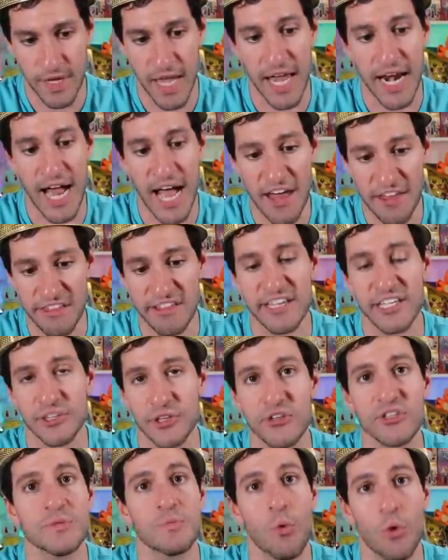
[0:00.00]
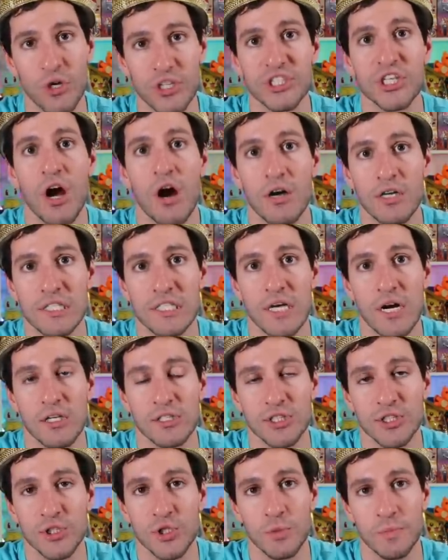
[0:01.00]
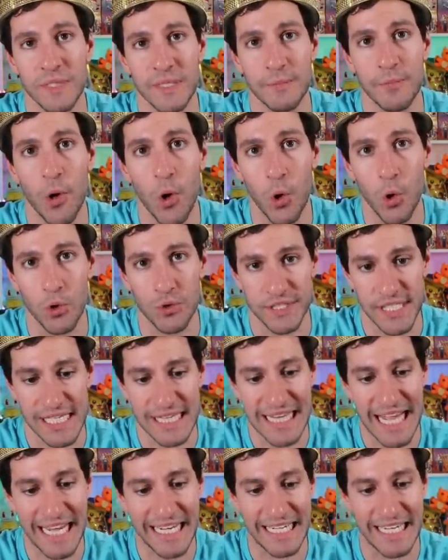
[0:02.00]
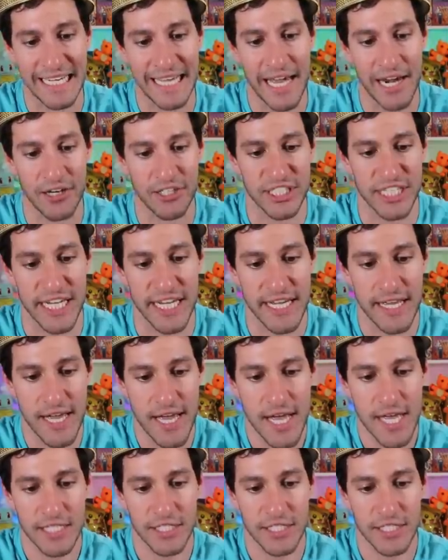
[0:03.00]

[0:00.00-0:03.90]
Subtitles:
And I think there's more Charizards to be pulled. Lightning Energy.